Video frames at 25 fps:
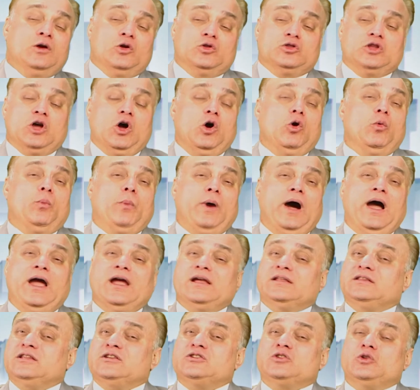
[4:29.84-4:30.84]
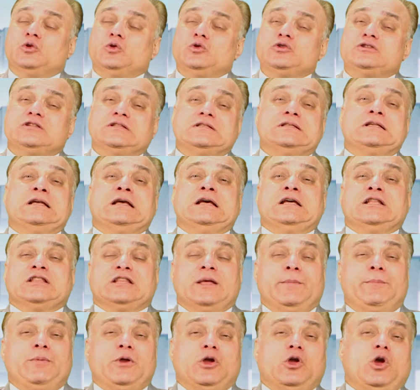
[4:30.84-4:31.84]
the upaya, the solution,
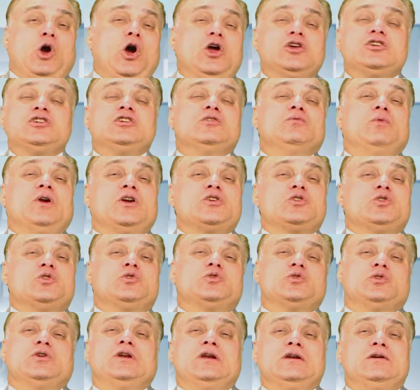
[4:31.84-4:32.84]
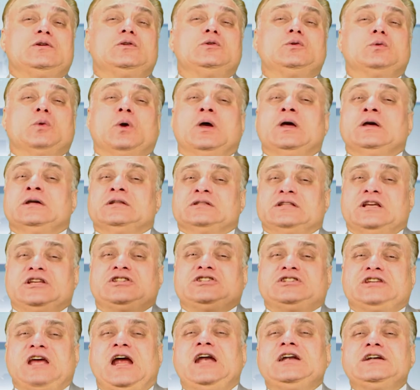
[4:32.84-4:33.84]
the precaution, what you shouldn't do, the
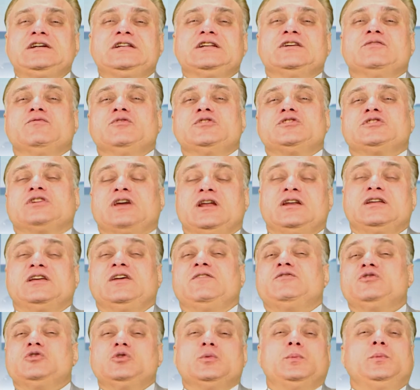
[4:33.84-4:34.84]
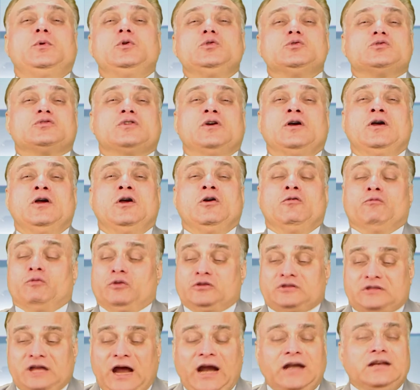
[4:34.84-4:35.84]
chanting which can give you a boost.
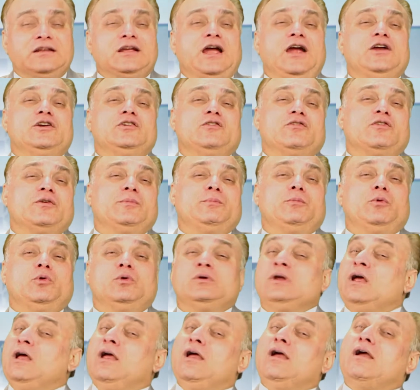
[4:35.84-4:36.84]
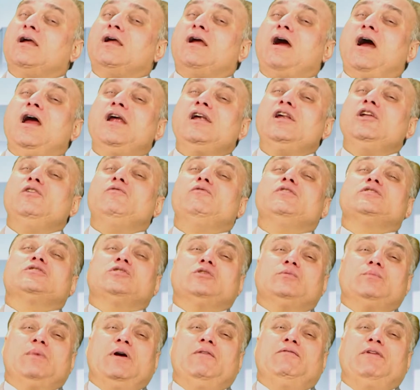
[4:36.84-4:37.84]
For that kind of report, kindly
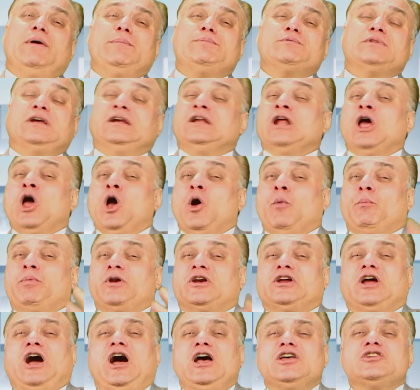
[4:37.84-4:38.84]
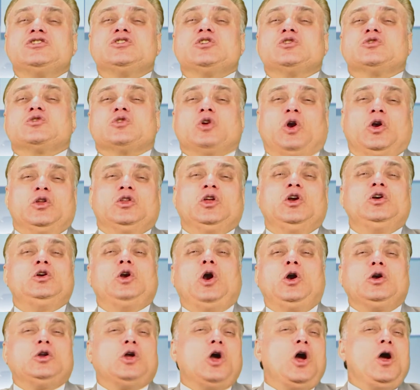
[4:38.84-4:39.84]
visit my website,
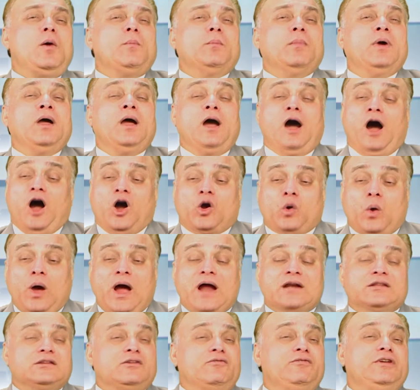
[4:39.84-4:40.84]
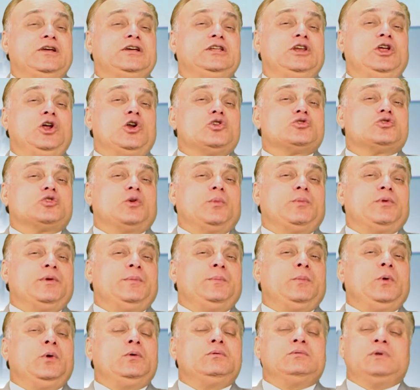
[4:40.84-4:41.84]
prakashastrologer.com. Acquire the weekly horoscope
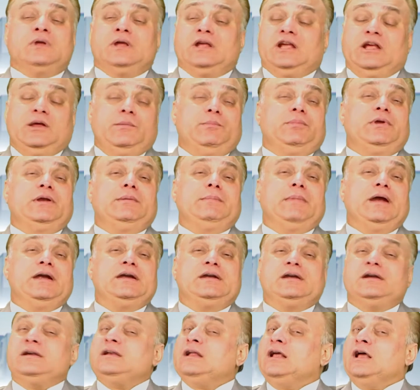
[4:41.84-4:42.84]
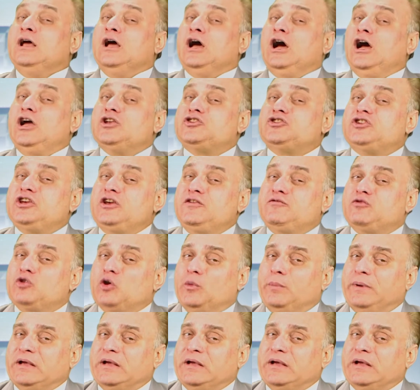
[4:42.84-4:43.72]
report, implement it, achieve your